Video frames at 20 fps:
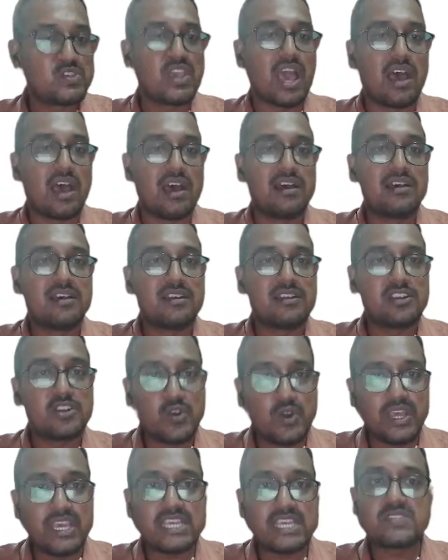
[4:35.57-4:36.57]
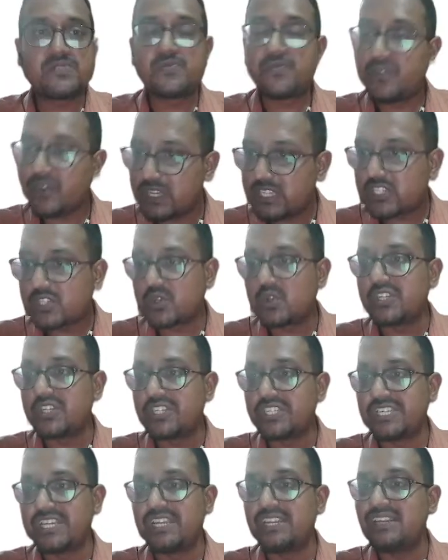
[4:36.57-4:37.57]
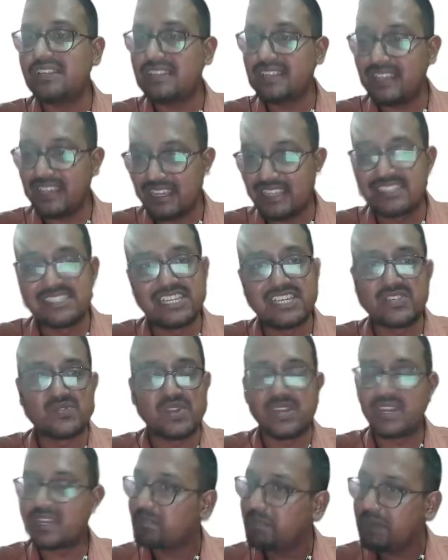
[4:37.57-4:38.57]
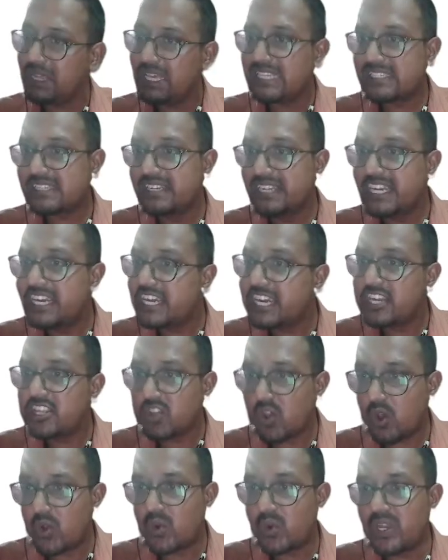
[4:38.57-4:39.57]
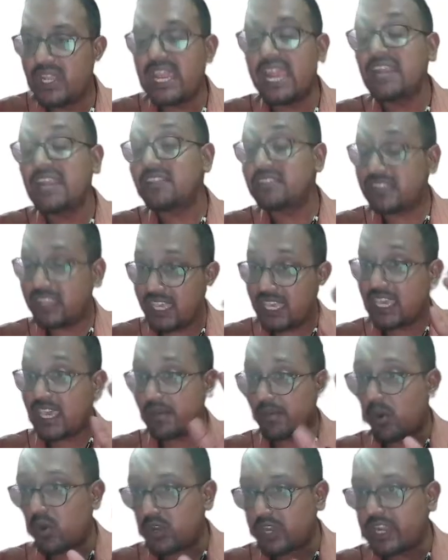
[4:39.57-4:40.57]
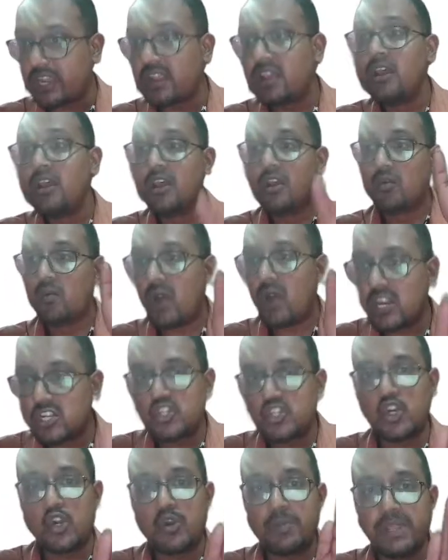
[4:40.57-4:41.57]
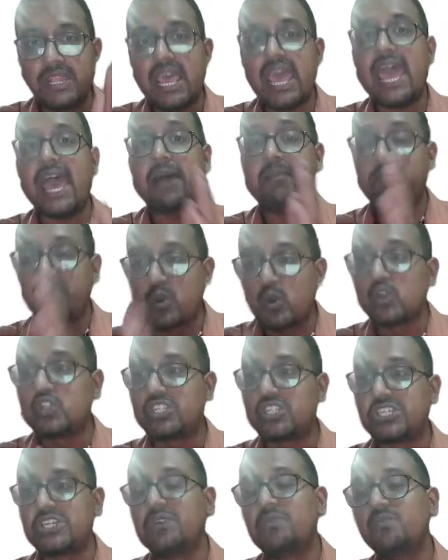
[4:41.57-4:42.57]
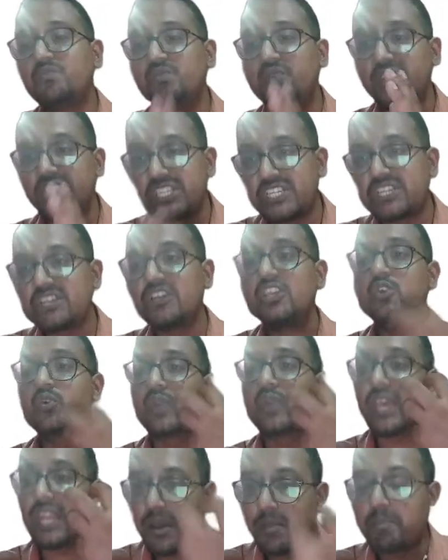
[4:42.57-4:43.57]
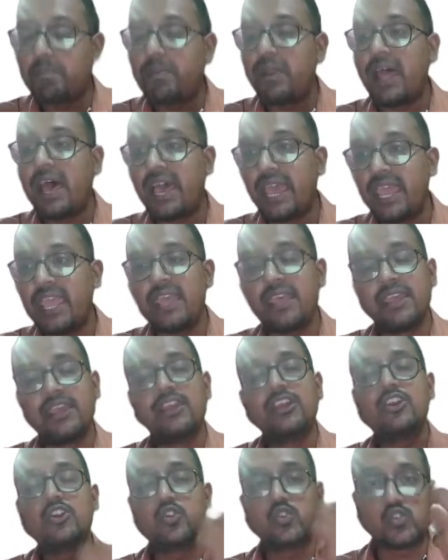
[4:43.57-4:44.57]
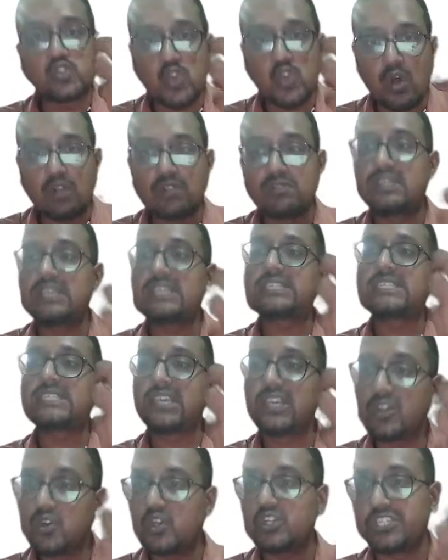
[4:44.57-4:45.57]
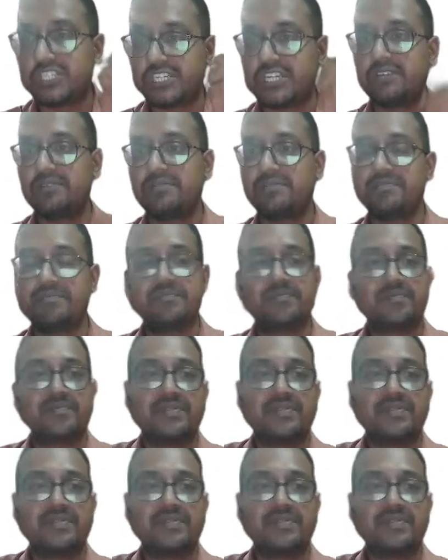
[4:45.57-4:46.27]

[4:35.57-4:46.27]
So yeah, today's first question is this one. Please read it thoroughly and think about it. What should be the approach which you can apply to solve this question?